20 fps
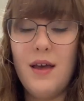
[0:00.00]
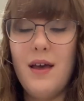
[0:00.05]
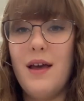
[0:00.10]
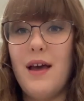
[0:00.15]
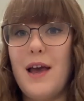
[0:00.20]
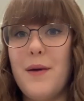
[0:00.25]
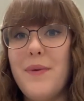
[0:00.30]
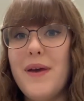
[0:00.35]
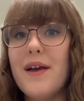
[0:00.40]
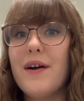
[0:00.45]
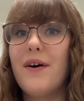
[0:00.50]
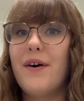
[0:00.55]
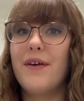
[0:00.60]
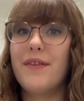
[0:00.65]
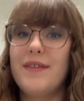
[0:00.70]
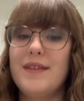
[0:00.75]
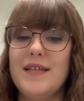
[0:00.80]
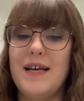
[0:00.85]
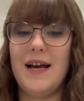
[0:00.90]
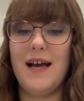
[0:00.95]
I bake all
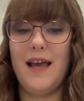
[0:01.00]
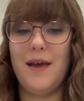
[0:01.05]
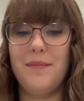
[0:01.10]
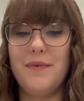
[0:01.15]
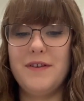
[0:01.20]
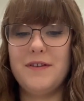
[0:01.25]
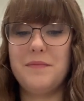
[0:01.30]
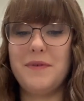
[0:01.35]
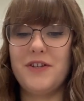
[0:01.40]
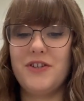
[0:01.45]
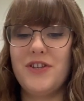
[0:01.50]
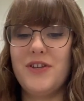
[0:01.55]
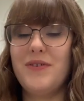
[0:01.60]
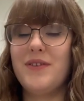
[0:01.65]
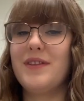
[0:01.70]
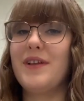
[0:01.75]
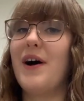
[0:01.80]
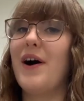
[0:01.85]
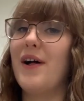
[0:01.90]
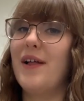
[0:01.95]
the time, especially with
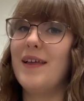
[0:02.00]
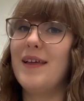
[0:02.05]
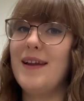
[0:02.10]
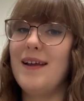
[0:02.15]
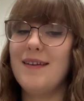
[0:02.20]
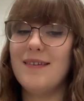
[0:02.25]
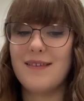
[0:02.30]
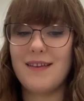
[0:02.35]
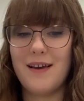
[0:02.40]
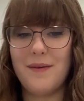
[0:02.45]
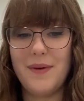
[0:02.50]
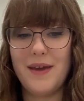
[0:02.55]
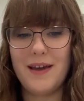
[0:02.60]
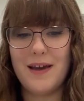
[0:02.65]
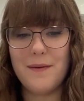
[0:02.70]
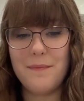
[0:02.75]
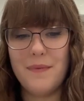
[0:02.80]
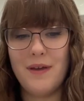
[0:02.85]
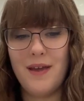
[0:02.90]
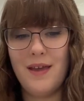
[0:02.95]
the holidays coming
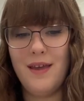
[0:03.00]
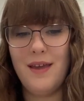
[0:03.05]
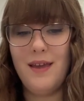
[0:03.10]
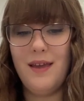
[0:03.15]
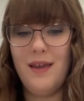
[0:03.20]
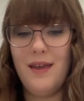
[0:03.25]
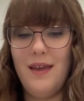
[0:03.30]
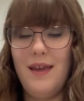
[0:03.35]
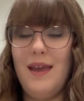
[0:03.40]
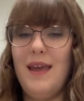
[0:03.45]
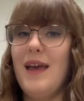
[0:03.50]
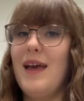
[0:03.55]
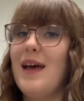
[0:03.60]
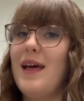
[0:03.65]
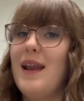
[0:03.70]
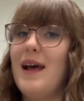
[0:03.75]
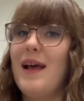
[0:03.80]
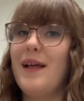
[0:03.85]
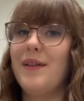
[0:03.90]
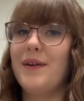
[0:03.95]
up, and
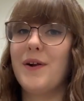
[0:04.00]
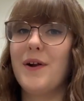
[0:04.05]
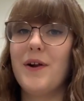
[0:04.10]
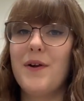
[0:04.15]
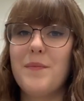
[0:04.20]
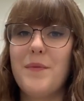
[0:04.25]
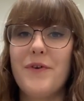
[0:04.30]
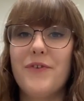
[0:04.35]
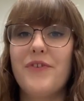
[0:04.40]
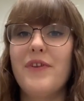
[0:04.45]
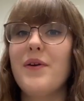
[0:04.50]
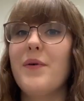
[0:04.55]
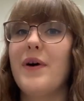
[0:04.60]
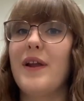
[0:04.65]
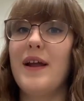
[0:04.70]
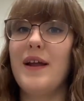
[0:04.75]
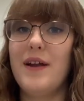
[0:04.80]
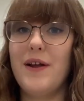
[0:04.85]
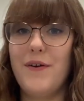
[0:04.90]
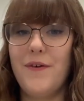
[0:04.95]
I learn mostly what
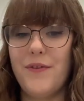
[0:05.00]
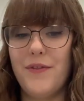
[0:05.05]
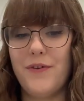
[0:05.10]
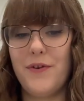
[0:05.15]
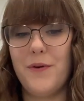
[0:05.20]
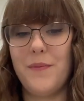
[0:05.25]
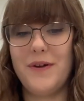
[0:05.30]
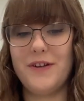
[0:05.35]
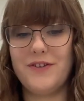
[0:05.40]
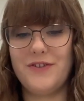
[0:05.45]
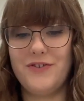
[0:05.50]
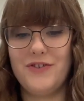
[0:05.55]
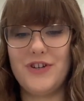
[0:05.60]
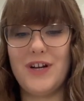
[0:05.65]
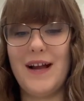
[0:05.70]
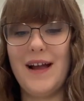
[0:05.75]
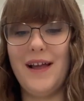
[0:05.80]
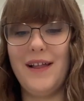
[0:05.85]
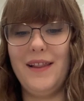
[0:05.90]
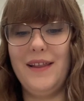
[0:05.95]
I know through a bunch of
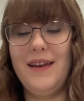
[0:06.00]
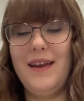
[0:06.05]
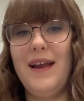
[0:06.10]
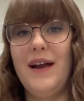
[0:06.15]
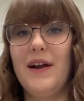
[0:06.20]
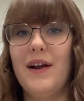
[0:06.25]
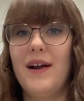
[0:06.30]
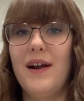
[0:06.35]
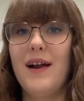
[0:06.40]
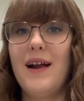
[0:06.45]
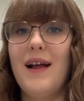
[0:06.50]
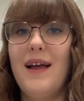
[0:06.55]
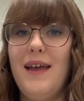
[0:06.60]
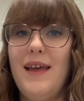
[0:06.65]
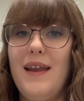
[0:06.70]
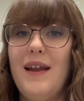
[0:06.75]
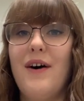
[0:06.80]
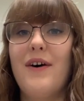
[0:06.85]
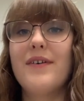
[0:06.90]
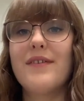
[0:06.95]
trial and error.
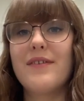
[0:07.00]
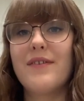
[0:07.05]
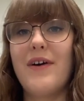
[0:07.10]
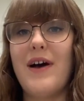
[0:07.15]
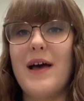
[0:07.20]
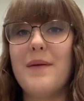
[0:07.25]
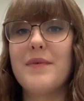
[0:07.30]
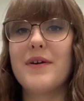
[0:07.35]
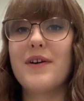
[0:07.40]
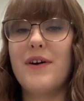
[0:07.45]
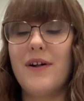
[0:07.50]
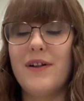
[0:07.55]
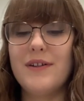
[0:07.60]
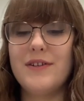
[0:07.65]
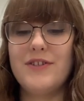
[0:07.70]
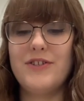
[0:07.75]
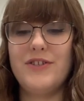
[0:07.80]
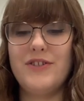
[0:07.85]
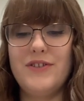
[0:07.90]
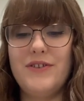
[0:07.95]
And also, I'm a
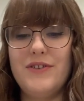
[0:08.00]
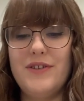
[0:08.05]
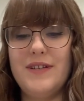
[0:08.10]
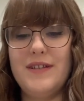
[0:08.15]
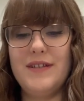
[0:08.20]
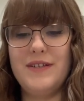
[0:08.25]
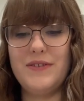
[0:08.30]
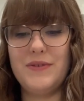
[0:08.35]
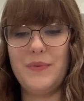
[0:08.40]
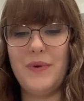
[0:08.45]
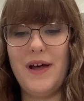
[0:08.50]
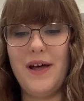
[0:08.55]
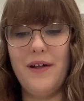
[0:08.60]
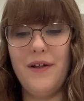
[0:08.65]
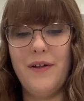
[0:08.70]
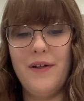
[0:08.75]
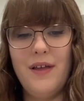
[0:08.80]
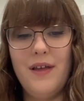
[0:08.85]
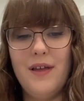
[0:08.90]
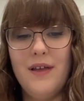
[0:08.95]
college student as well,
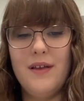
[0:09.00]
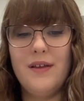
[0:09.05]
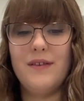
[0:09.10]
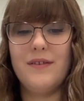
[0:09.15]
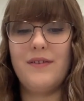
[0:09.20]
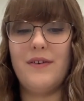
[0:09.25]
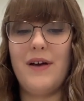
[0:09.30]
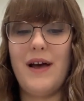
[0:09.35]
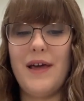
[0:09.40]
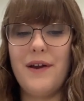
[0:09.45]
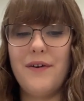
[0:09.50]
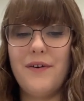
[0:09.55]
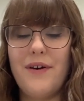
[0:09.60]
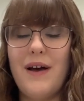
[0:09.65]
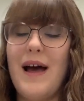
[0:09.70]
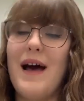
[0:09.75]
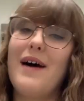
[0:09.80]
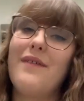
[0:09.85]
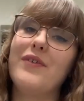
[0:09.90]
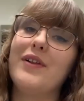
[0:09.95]
so I don't
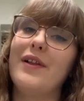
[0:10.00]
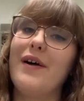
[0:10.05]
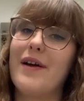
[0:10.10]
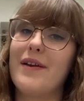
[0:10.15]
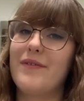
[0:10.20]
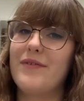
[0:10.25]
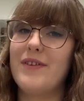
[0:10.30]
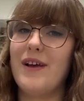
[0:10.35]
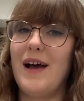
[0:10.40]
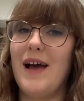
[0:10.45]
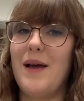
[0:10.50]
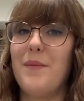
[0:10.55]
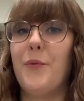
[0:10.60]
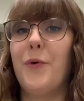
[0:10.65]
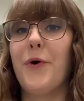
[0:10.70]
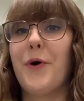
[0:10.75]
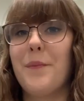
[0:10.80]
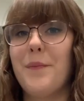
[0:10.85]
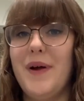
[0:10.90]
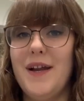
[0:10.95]
have a lot of time
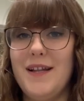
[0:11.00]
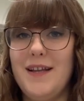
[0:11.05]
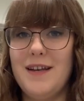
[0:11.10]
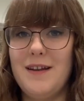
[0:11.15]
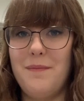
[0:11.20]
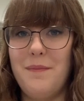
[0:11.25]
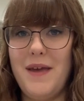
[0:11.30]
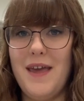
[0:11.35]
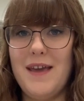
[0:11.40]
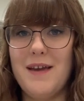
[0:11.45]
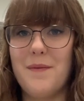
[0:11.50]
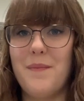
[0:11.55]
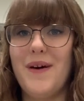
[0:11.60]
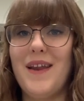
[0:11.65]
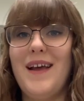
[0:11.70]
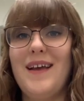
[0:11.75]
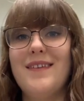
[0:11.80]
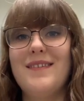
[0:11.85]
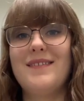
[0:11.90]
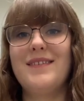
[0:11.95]
or money to bake, but
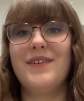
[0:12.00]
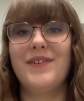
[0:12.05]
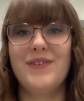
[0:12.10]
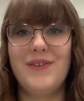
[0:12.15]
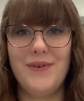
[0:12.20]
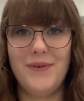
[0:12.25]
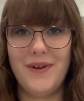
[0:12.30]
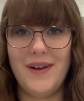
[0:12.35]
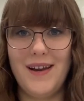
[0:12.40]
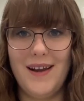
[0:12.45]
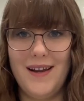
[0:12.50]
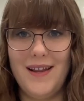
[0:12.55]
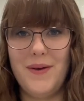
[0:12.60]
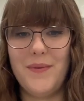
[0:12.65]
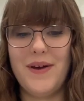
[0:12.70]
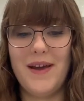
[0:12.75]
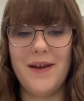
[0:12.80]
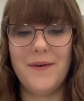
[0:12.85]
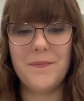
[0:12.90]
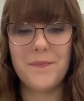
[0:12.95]
I still do it anyway.